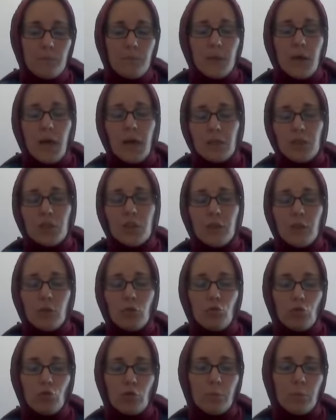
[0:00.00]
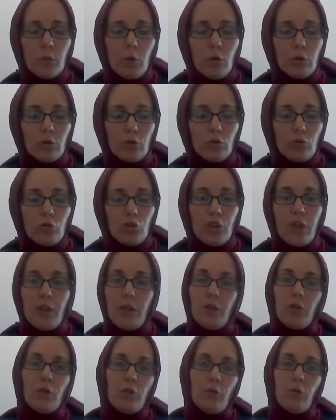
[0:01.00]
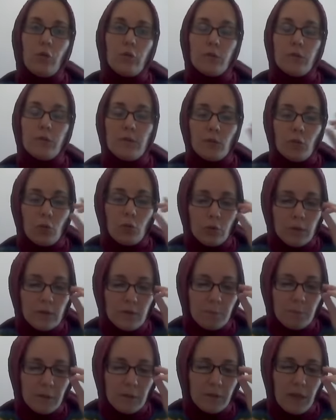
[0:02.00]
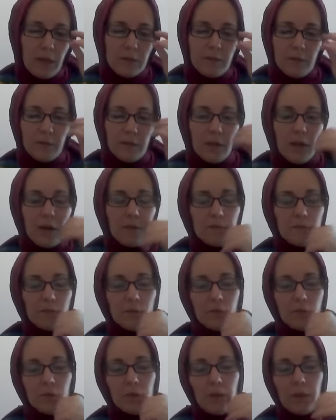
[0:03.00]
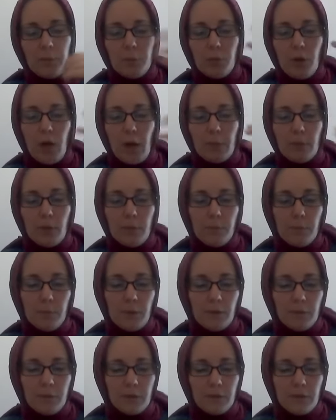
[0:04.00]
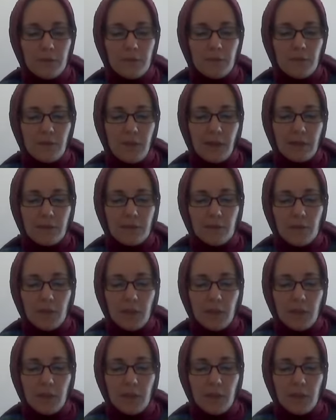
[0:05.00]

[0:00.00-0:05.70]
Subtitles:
actually used to belong to the Şehir University circles, but I think after a problem with the state